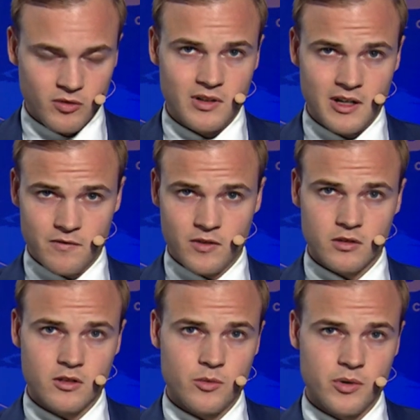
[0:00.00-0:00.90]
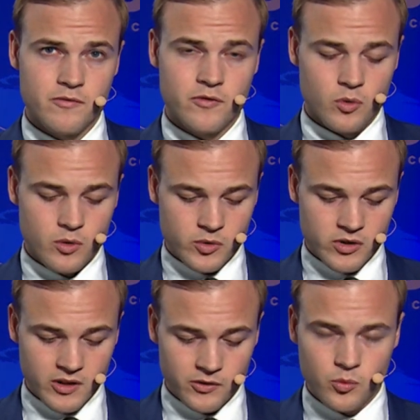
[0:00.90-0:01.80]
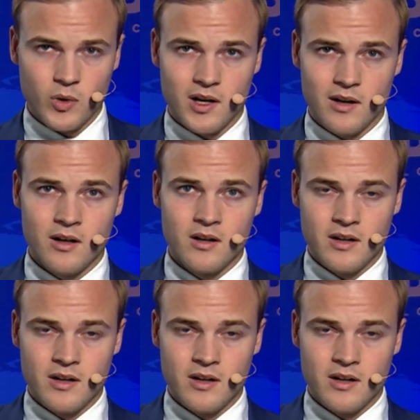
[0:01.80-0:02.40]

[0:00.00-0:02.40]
level going forward as well,